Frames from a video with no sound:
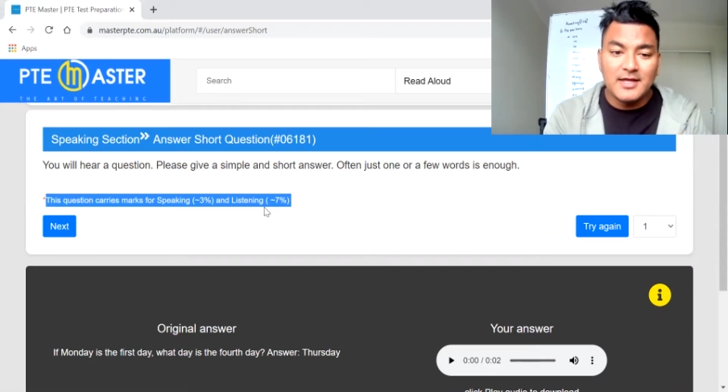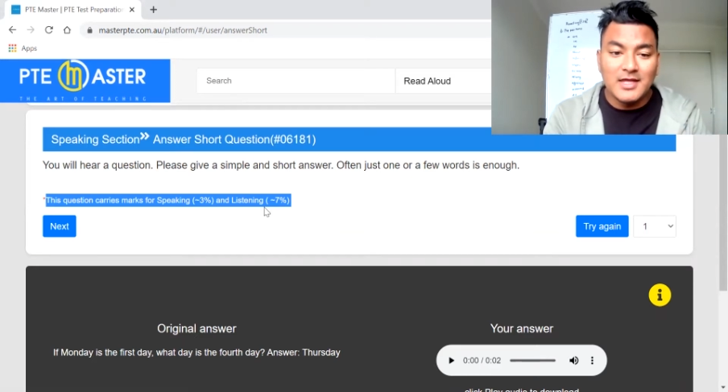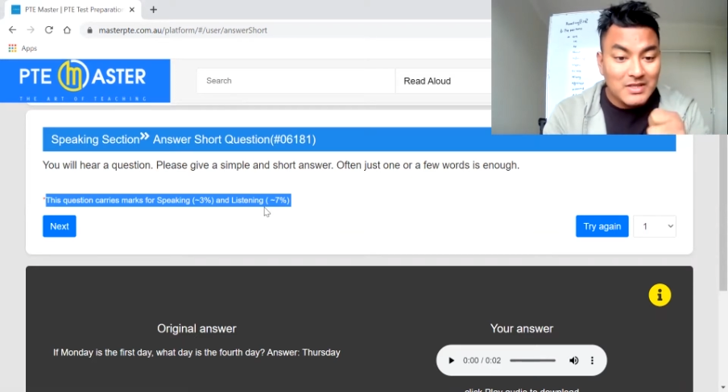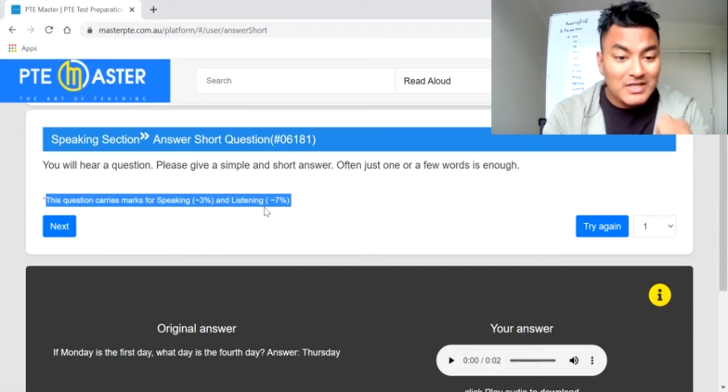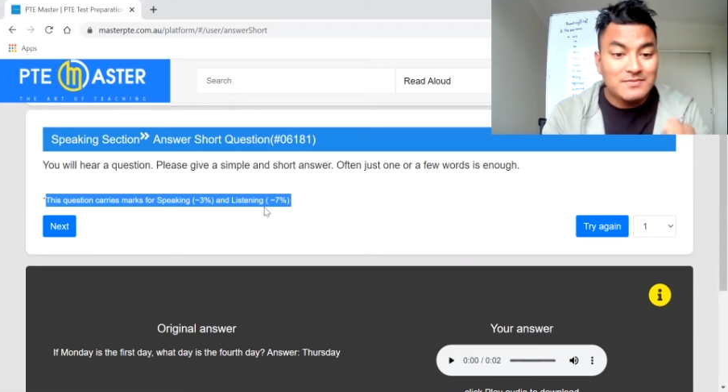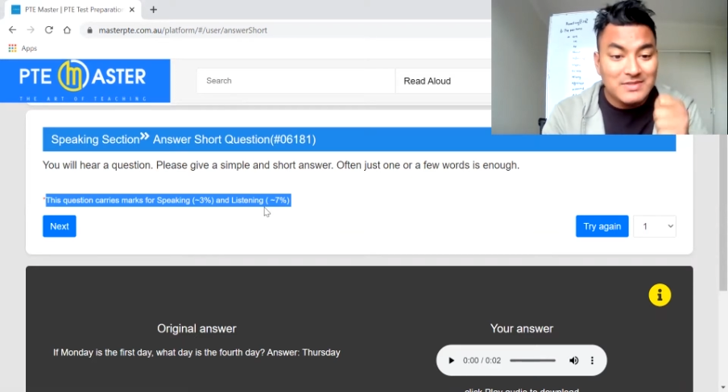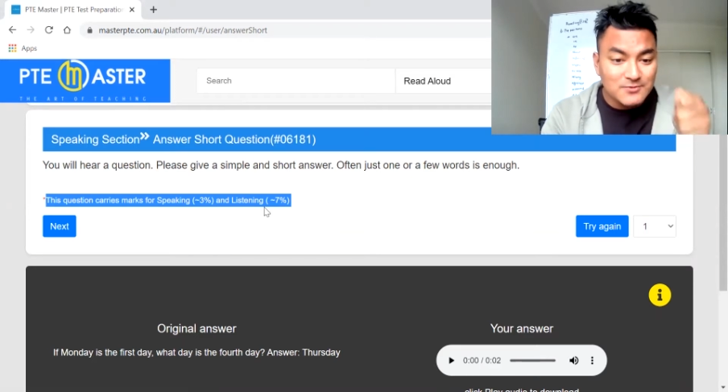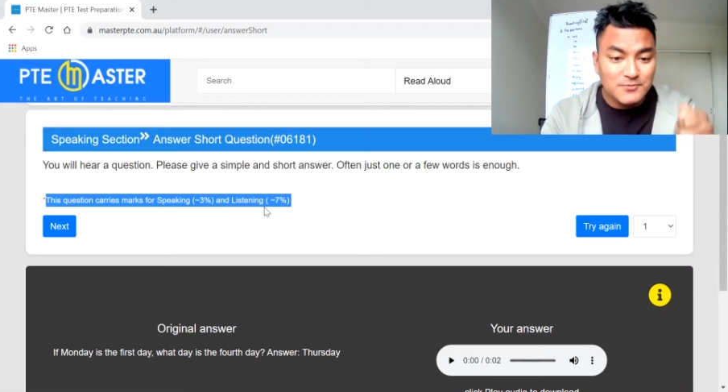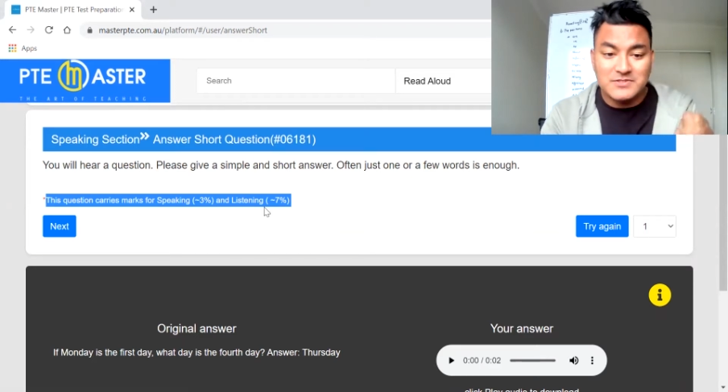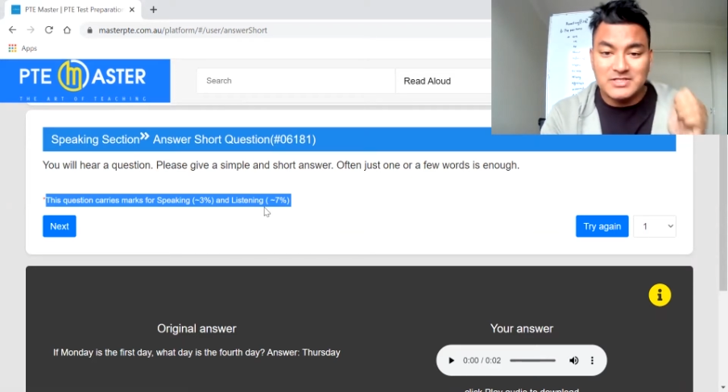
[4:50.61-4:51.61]
Even if this
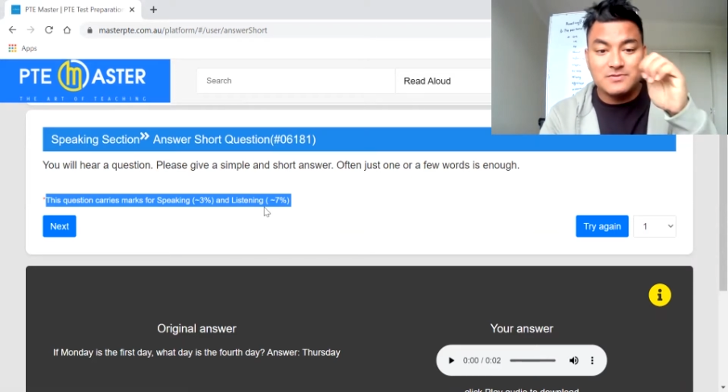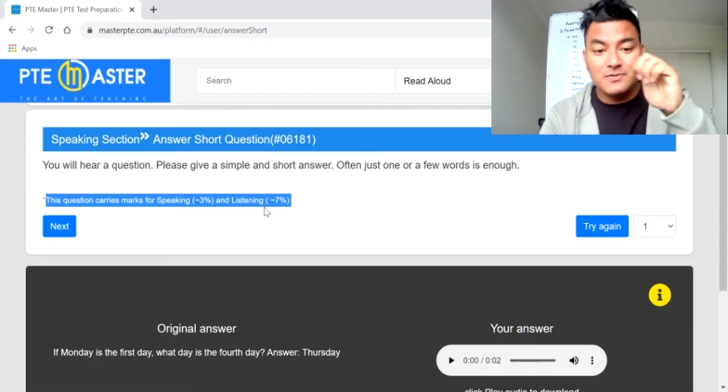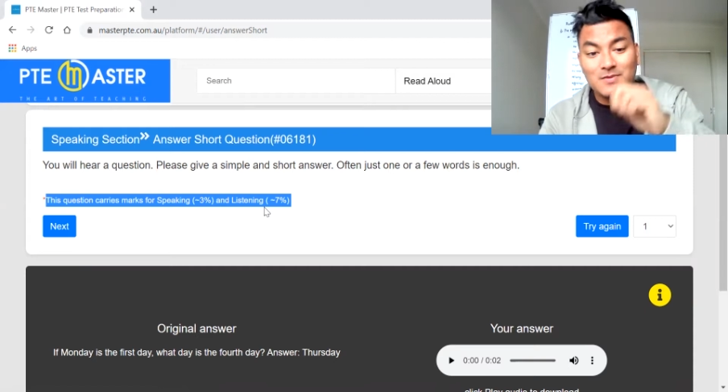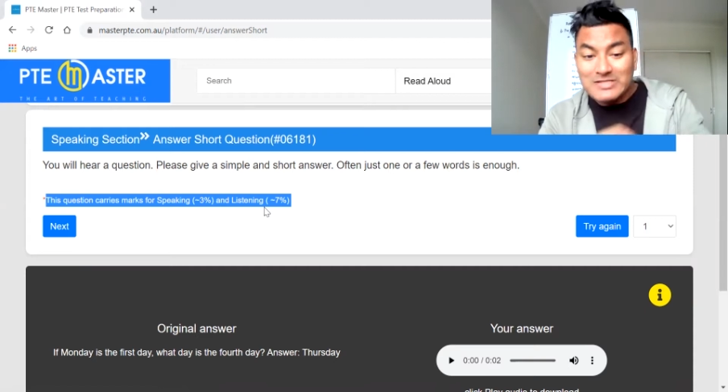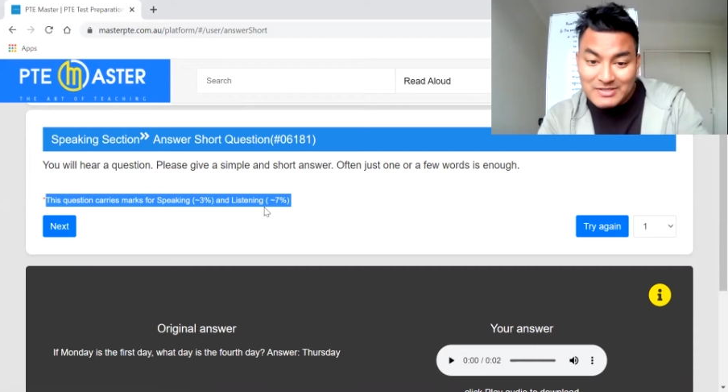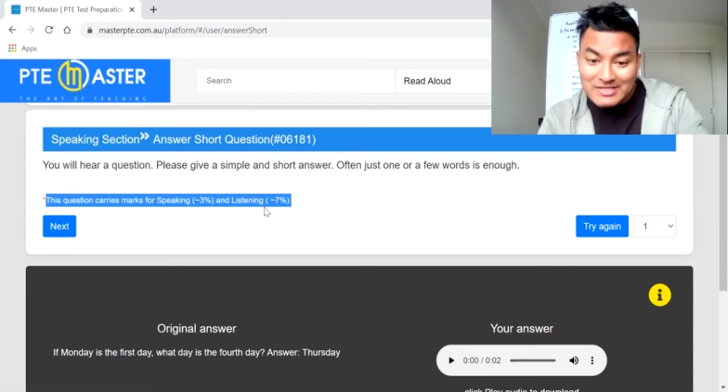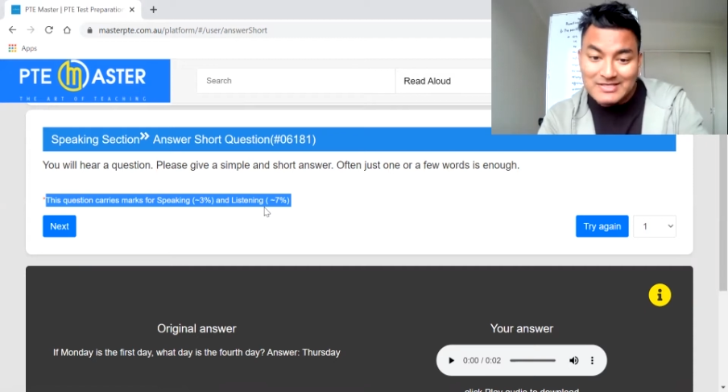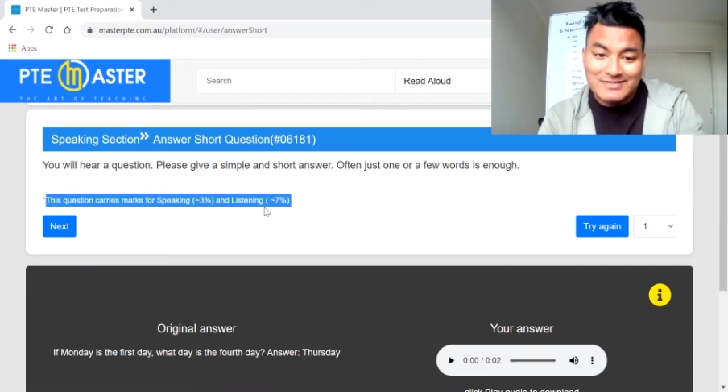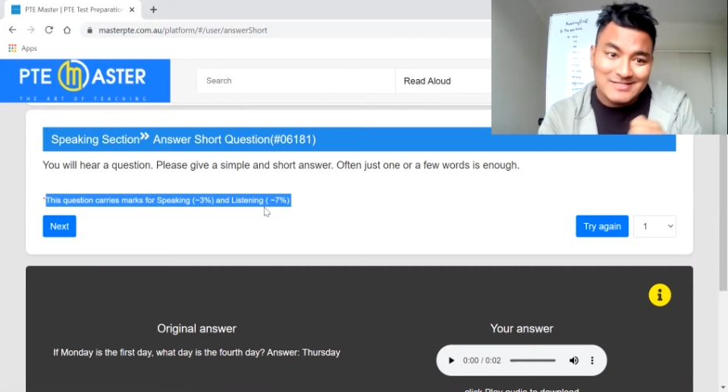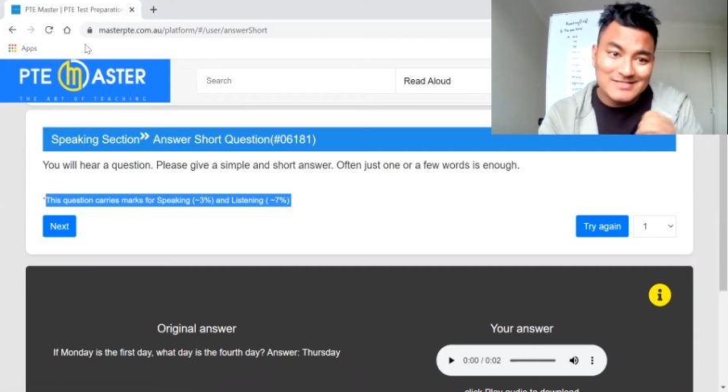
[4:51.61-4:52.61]
question is for the
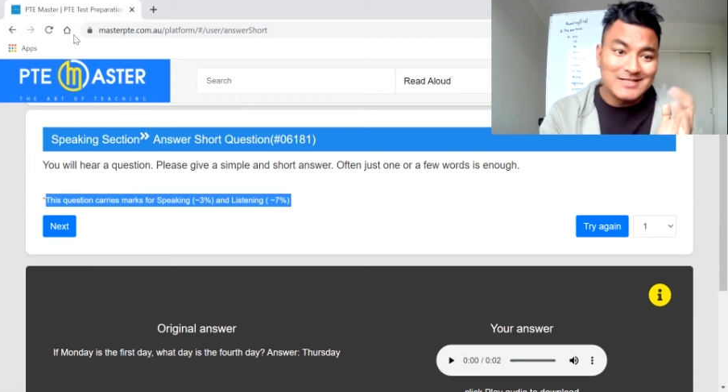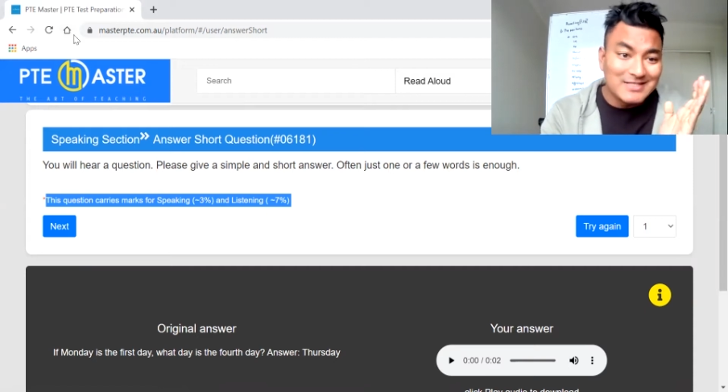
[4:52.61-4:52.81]
speaking section,